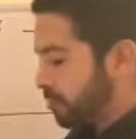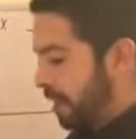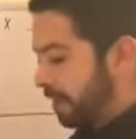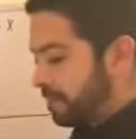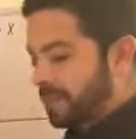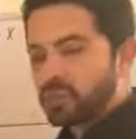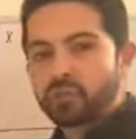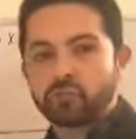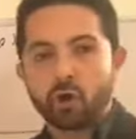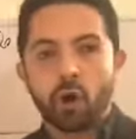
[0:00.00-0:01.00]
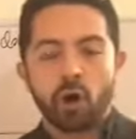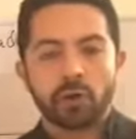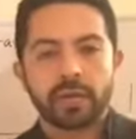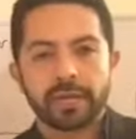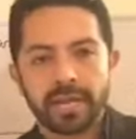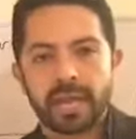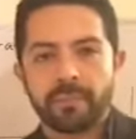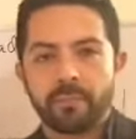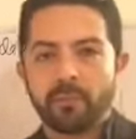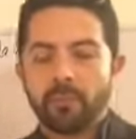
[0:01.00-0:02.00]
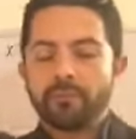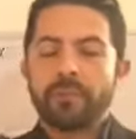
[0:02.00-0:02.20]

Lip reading: rather be strong and capable?